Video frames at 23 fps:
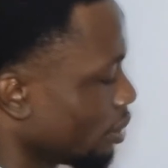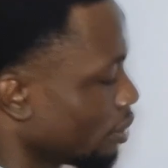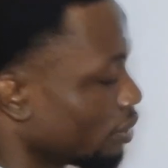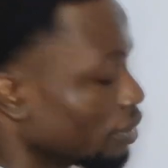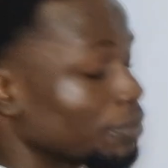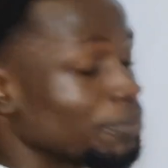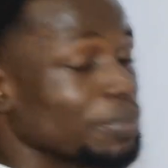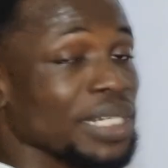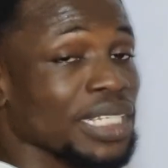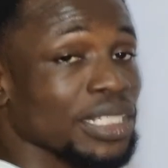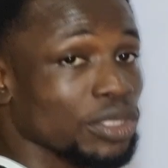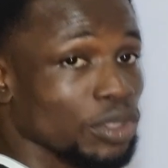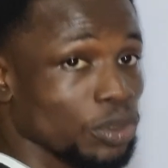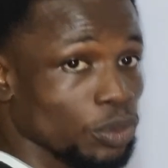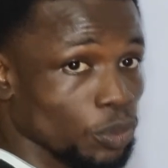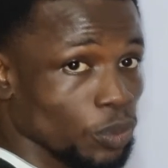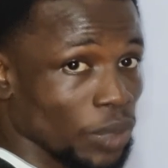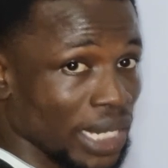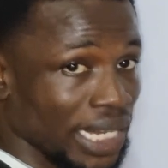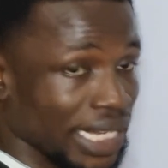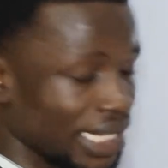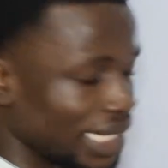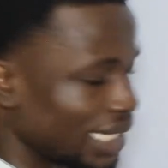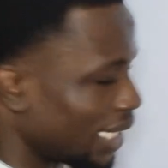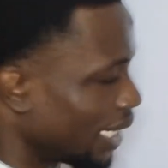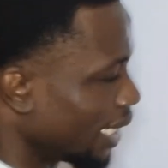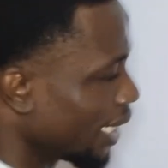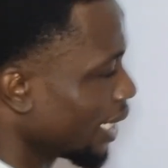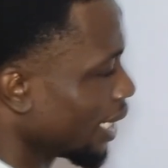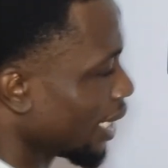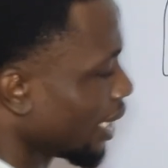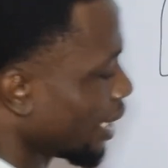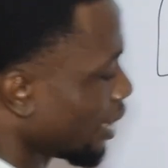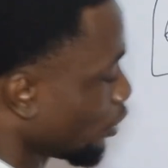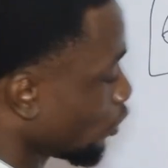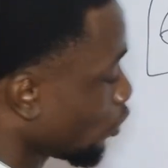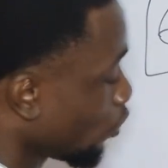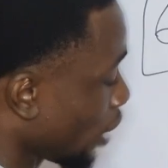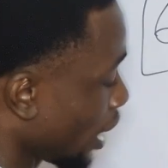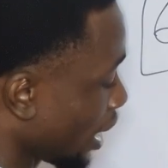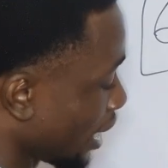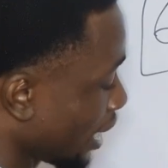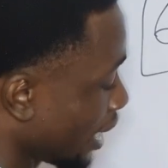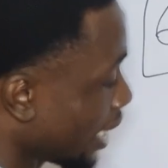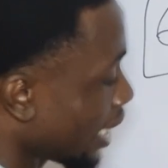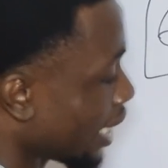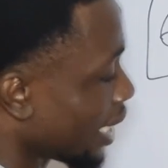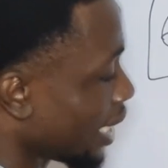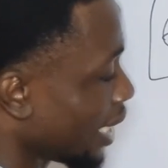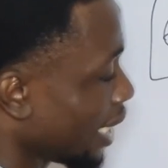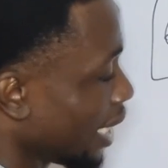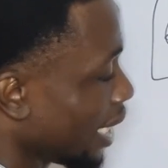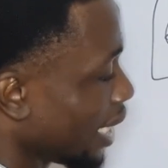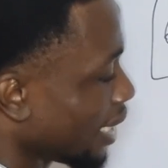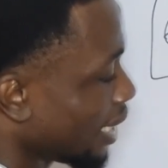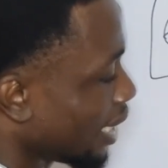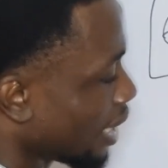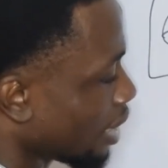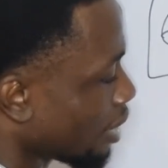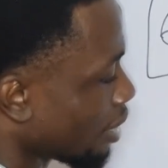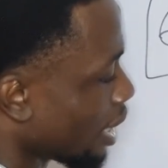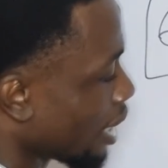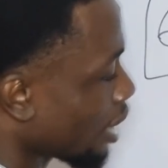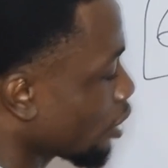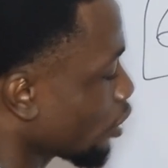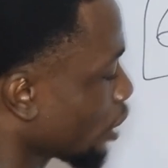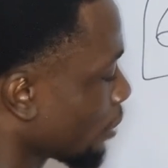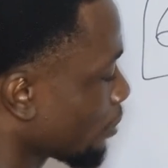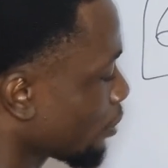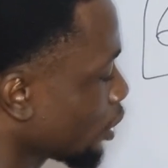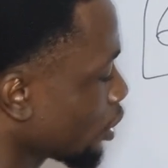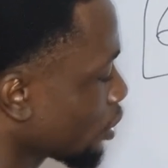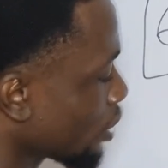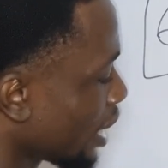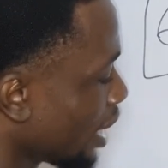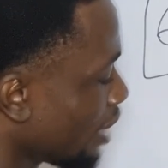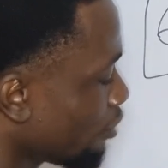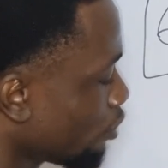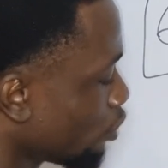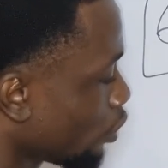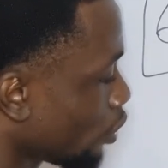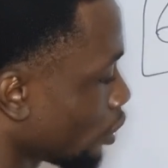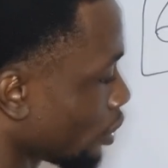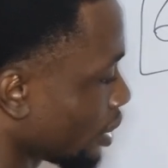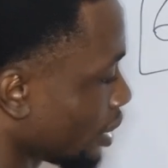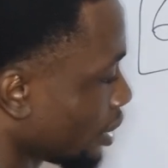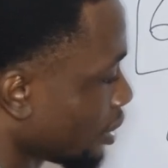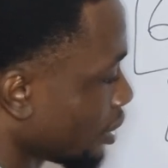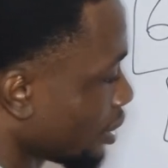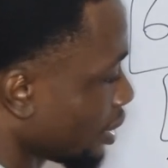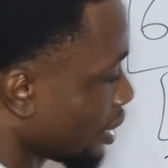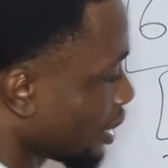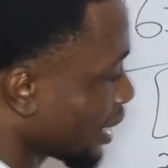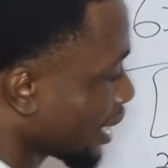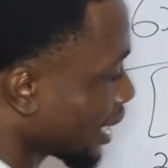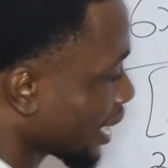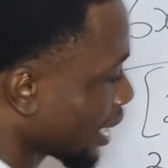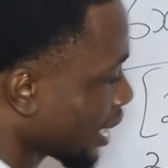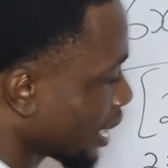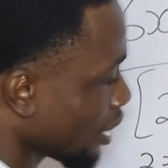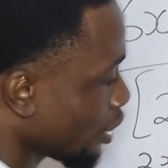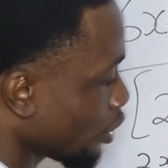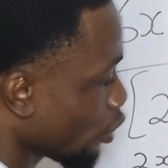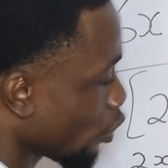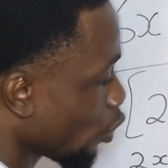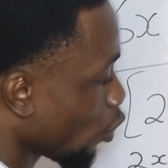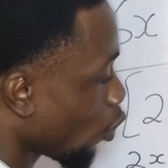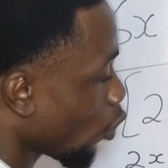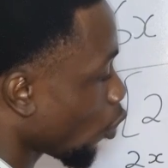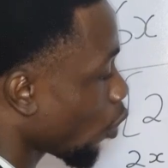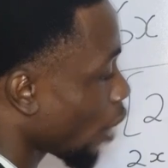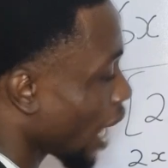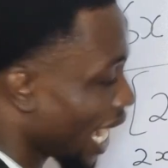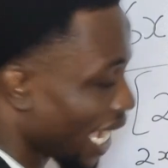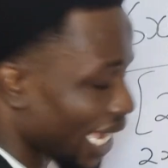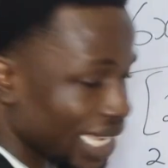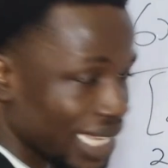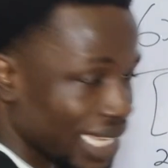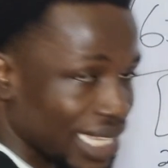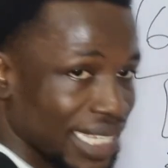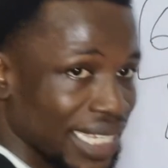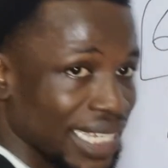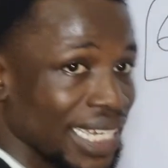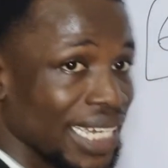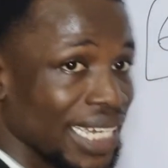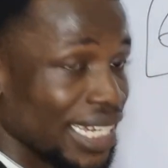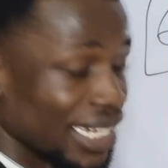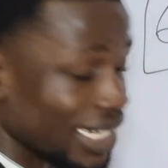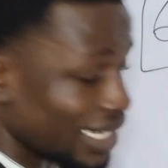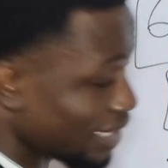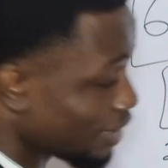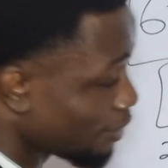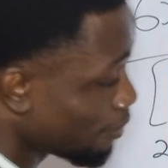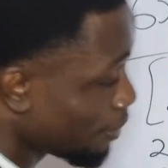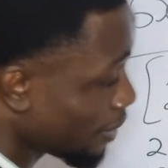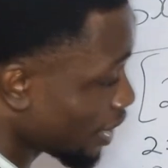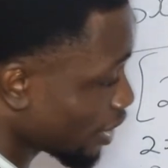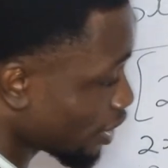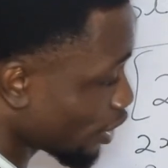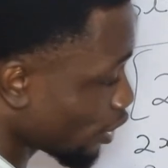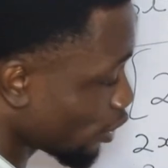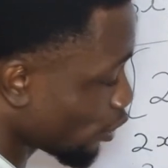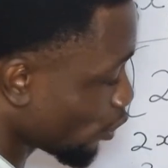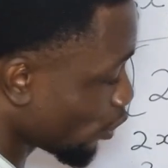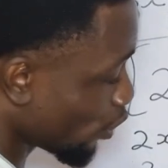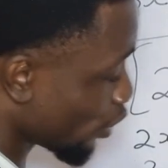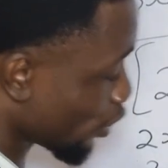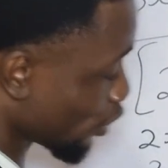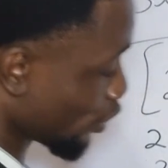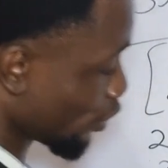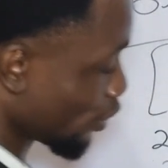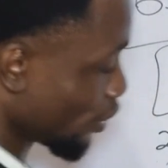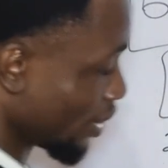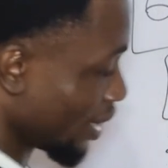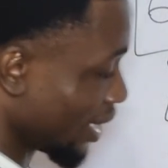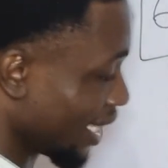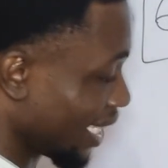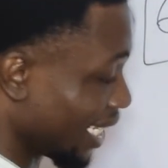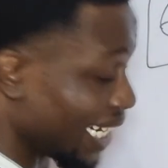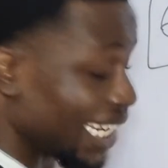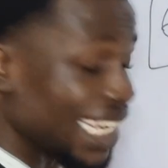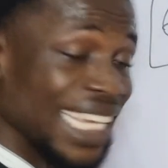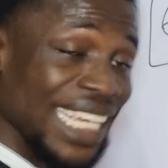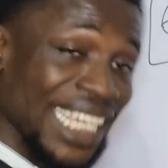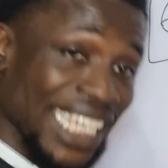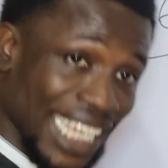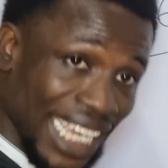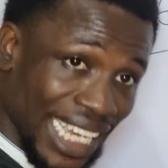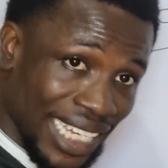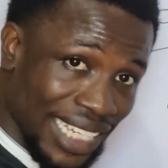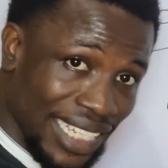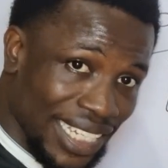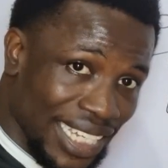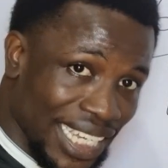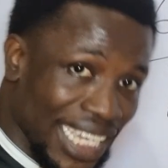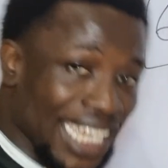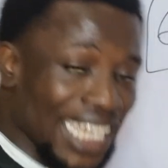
Replacing y here, 1 here. Then I'm going to have what? 3y, replacing what? 3 here.